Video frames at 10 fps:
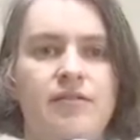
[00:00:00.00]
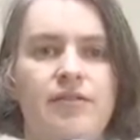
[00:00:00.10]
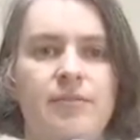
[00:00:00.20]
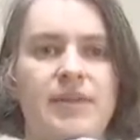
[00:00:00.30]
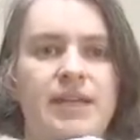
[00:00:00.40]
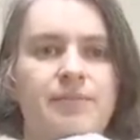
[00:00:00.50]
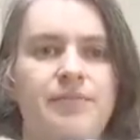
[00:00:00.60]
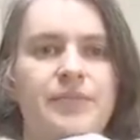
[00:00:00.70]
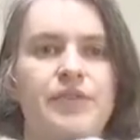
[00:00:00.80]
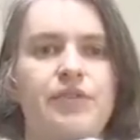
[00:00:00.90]
From knee
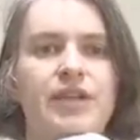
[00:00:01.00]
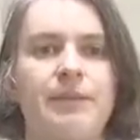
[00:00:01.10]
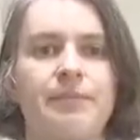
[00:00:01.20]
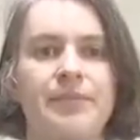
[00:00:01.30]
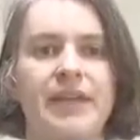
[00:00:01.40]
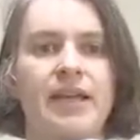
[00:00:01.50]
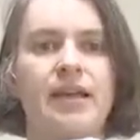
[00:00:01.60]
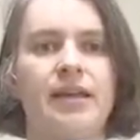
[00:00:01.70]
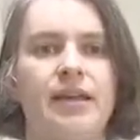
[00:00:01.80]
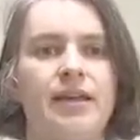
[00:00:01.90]
to knee.
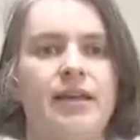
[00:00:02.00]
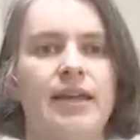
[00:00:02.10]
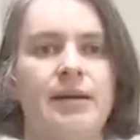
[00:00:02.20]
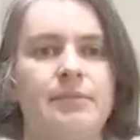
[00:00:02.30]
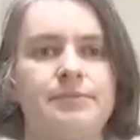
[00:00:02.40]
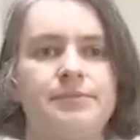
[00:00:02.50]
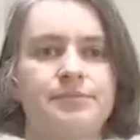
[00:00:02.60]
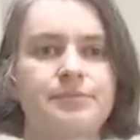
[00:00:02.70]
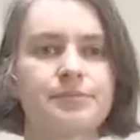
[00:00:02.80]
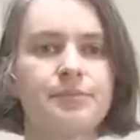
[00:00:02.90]
Yeah.
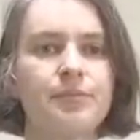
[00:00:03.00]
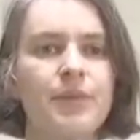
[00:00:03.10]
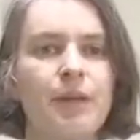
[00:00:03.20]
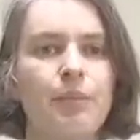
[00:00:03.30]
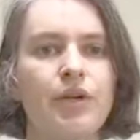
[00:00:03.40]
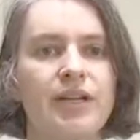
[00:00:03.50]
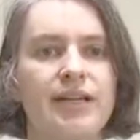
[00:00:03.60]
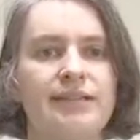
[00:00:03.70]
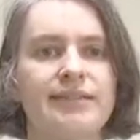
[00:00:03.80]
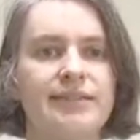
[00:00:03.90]
Put it
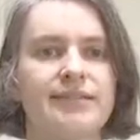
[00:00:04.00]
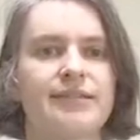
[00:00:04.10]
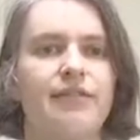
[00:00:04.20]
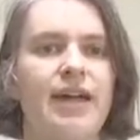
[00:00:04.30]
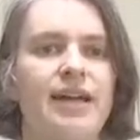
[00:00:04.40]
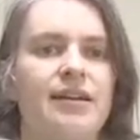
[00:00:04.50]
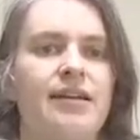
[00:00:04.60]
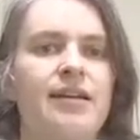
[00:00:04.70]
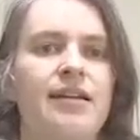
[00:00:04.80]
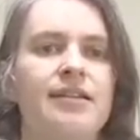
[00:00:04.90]
in the square
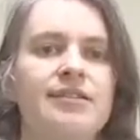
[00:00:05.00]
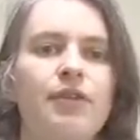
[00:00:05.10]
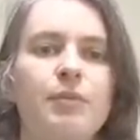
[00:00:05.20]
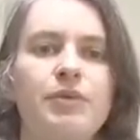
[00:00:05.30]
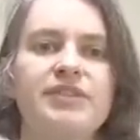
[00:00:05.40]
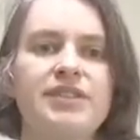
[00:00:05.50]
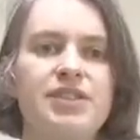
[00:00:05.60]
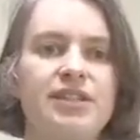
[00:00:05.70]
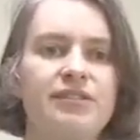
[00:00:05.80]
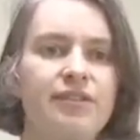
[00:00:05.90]
squat
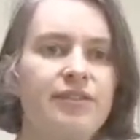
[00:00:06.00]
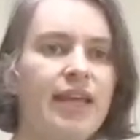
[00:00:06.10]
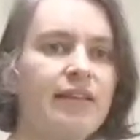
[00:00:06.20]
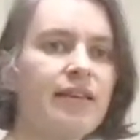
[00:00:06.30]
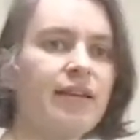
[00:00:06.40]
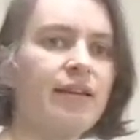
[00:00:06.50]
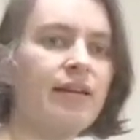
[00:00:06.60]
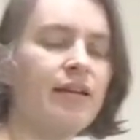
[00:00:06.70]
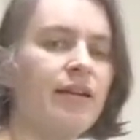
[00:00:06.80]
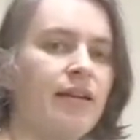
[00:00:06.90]
position so that
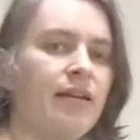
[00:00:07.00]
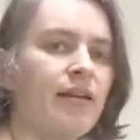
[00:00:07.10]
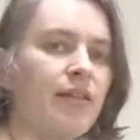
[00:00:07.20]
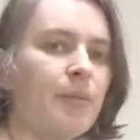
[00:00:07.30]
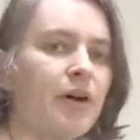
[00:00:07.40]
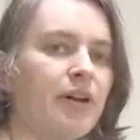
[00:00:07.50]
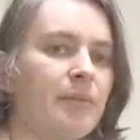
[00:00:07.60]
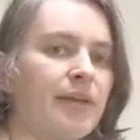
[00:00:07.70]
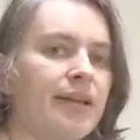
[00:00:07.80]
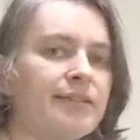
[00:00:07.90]
the
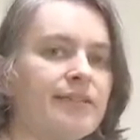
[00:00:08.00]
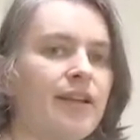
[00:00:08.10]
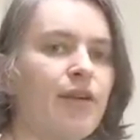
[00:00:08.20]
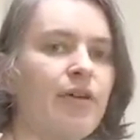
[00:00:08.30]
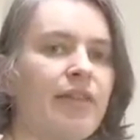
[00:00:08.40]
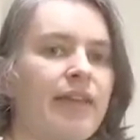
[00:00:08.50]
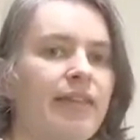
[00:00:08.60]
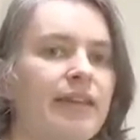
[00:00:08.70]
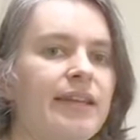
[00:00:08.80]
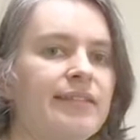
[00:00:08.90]
bottom is lower than
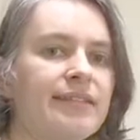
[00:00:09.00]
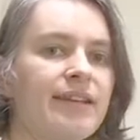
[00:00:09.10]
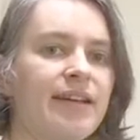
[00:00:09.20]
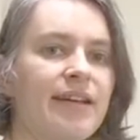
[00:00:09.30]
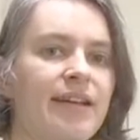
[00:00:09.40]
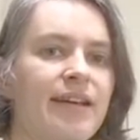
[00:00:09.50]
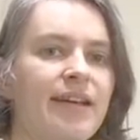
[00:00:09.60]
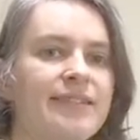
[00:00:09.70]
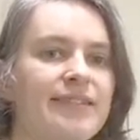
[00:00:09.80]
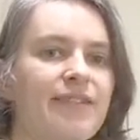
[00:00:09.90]
the knees.
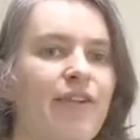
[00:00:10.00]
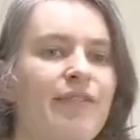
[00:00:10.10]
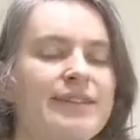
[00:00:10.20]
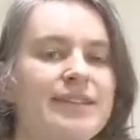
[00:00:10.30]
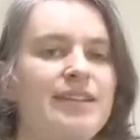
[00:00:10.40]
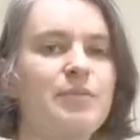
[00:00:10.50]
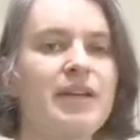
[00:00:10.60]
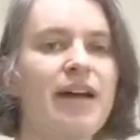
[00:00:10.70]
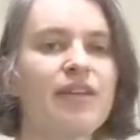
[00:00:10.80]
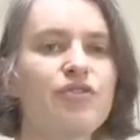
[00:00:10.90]
It's always a little bit
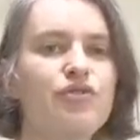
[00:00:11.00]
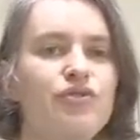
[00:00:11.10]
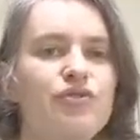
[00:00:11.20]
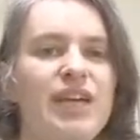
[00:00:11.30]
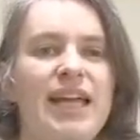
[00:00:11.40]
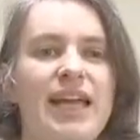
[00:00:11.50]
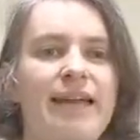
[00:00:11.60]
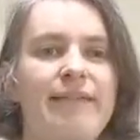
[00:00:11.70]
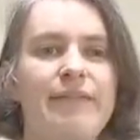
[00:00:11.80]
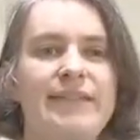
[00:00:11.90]
hard to do
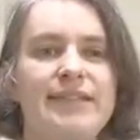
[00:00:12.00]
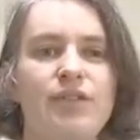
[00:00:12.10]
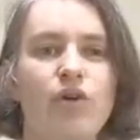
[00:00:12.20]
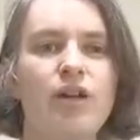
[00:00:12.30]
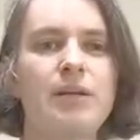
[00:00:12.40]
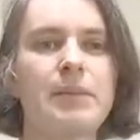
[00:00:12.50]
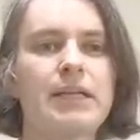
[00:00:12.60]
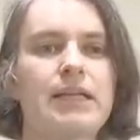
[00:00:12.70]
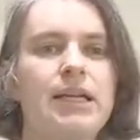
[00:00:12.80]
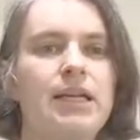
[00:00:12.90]
with the doll,
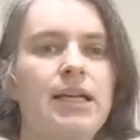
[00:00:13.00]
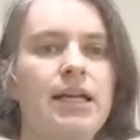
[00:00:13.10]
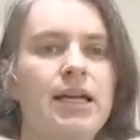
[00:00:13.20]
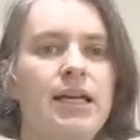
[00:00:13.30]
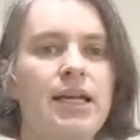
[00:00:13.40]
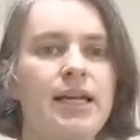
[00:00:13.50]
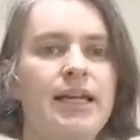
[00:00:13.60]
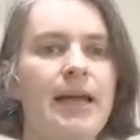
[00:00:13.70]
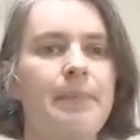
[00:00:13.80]
but yeah.